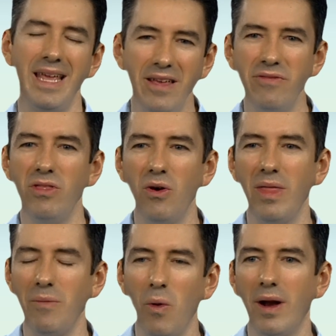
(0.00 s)
even though
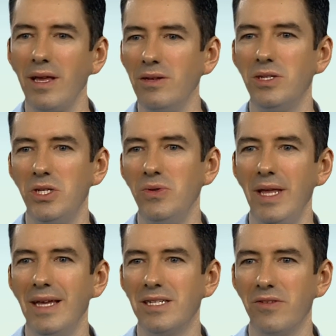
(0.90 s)
they want to use
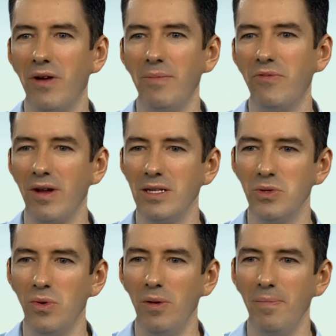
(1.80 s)
2D as their upfront
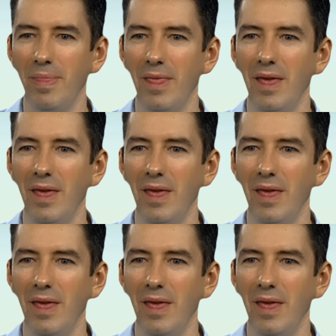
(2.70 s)
tool,